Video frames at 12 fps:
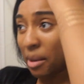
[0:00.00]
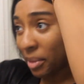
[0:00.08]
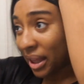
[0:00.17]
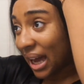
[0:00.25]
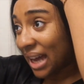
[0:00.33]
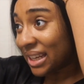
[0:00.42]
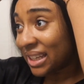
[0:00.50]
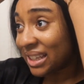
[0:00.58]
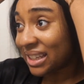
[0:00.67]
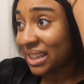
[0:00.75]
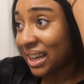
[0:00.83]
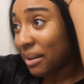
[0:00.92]
Like, I
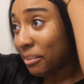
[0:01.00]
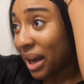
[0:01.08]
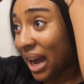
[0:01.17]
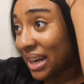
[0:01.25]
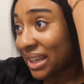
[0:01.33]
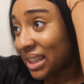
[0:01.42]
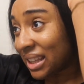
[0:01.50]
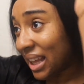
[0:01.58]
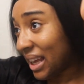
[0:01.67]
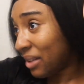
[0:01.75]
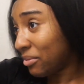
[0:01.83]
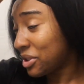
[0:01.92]
didn't
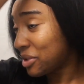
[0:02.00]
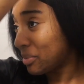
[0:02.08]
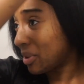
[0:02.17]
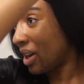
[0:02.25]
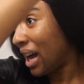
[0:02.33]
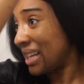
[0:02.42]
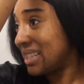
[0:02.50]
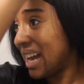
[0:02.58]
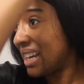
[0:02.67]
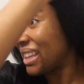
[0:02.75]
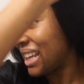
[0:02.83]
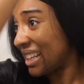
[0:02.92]
like, I
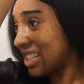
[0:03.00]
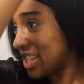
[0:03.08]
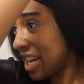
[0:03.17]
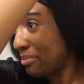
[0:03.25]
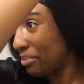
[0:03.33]
dyed it like jet